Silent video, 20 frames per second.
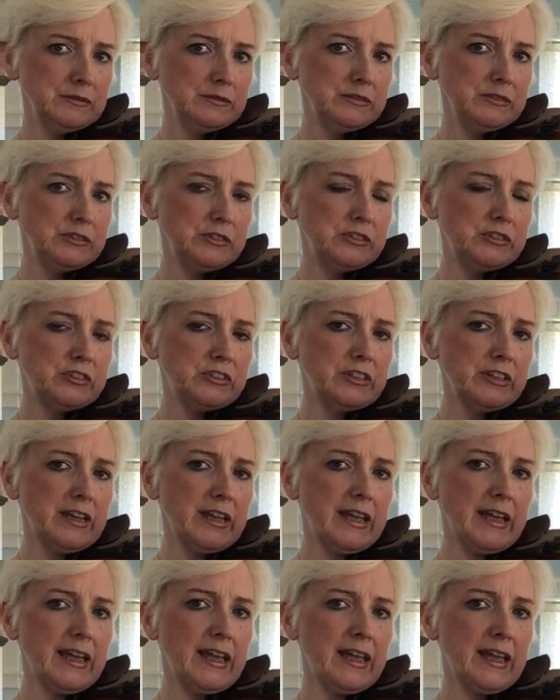to
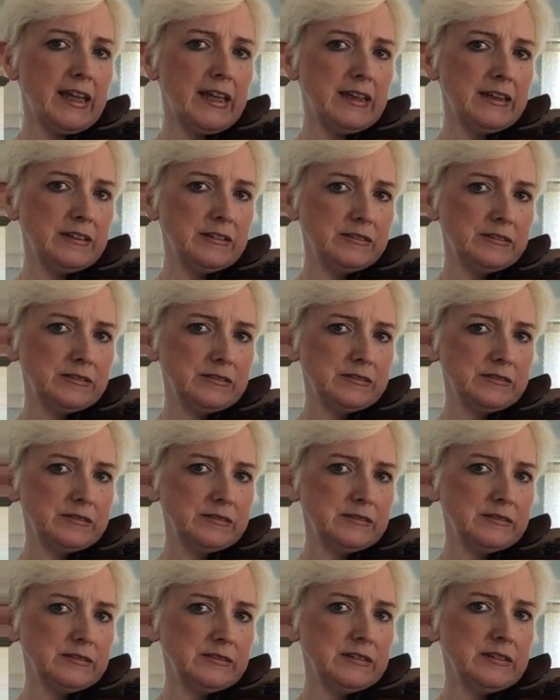A,
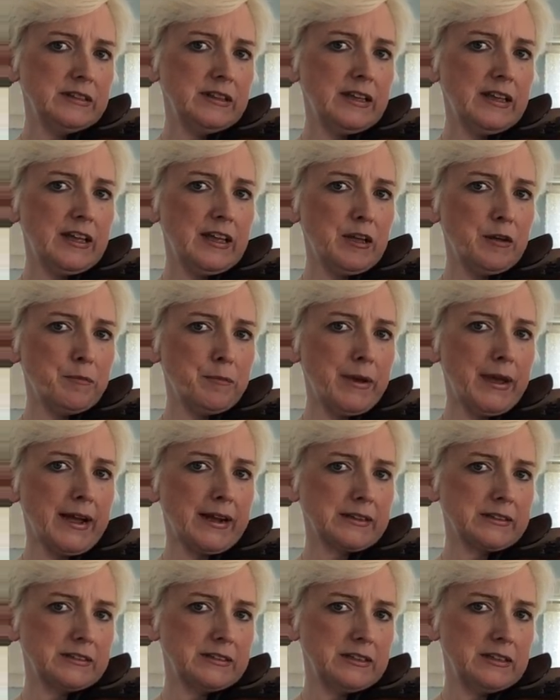and
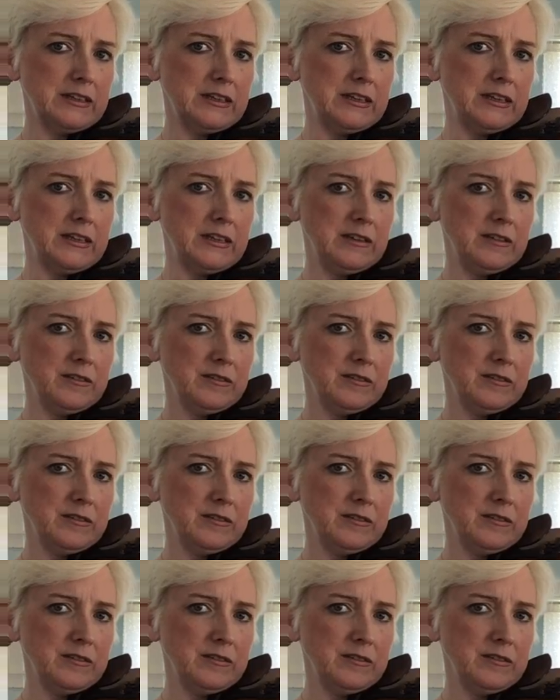back to E.